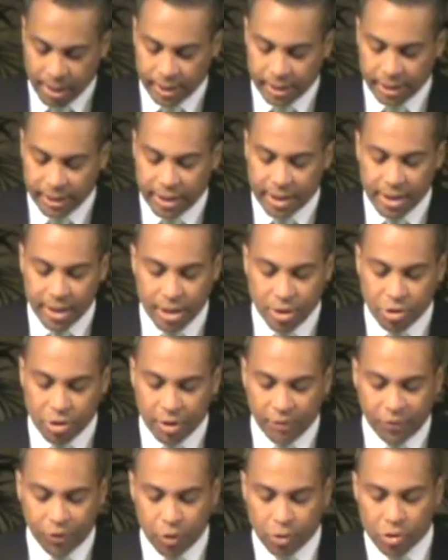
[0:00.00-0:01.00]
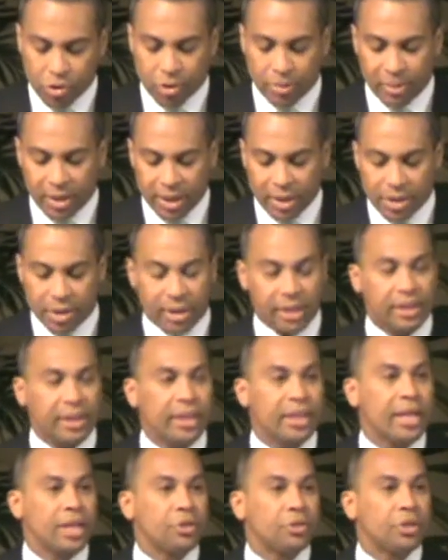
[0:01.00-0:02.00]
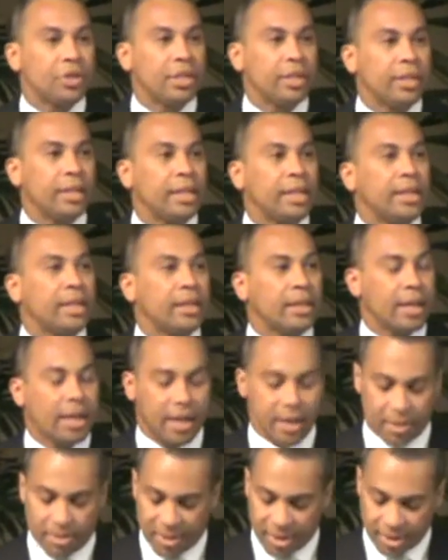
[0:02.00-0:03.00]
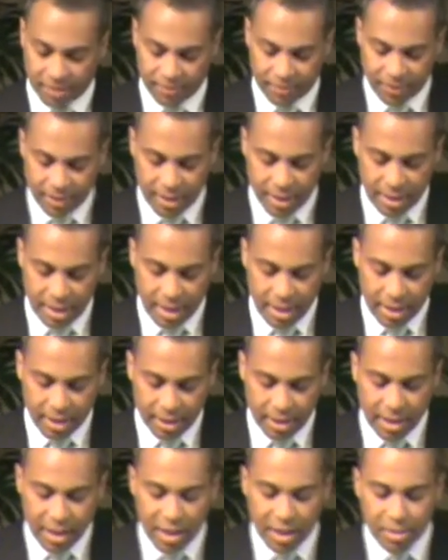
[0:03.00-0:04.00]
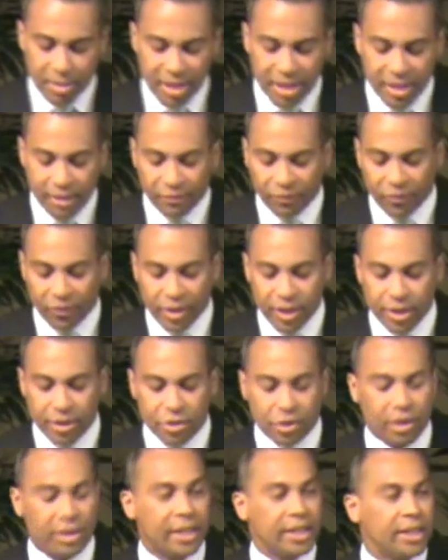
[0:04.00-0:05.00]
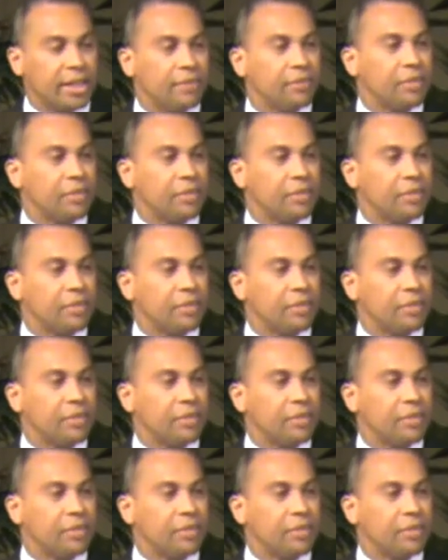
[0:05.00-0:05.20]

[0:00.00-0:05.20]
A clean energy future means a clean energy economy, an economy that feeds on